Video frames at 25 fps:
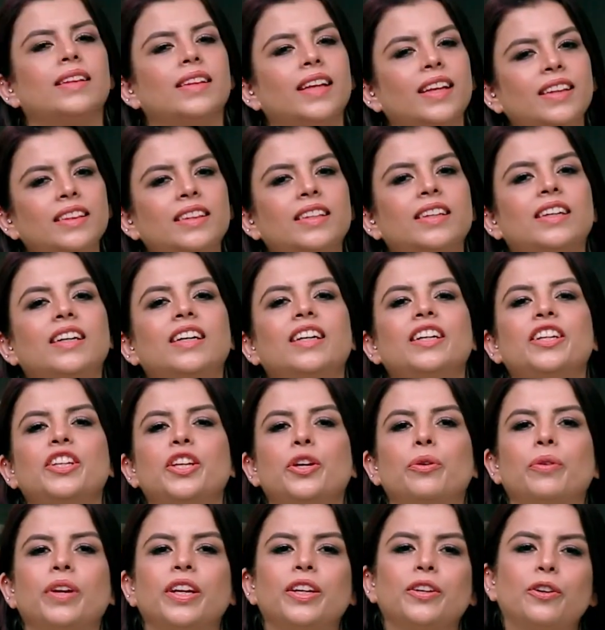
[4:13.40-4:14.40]
Then third,
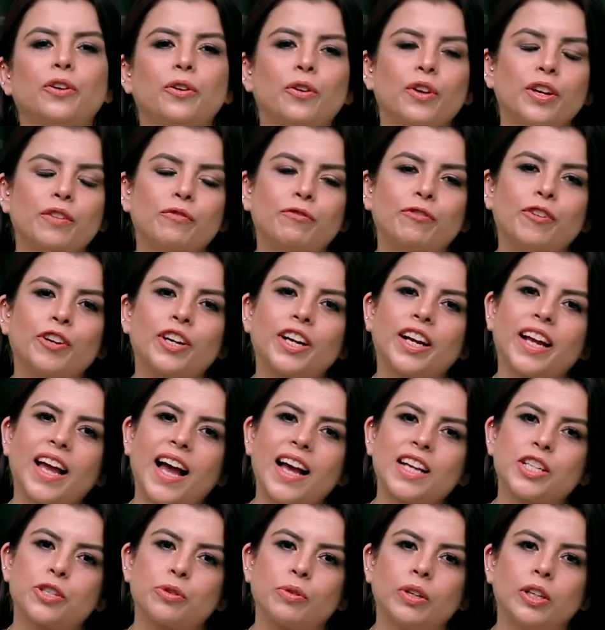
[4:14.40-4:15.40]
you can go in for a
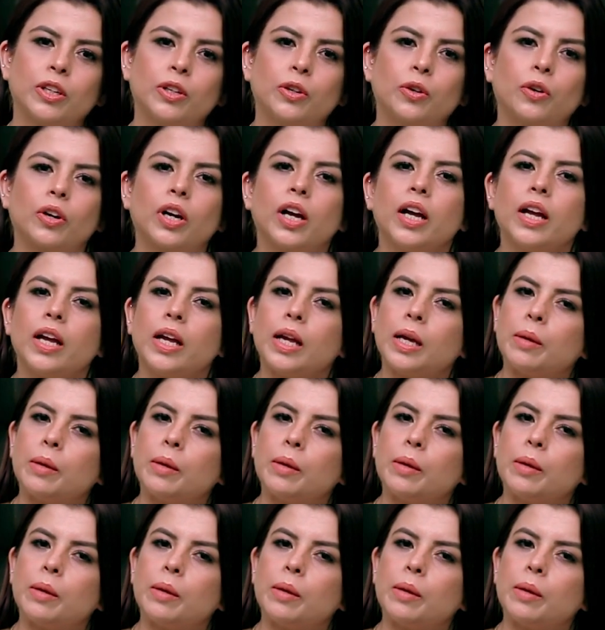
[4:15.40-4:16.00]
casual look.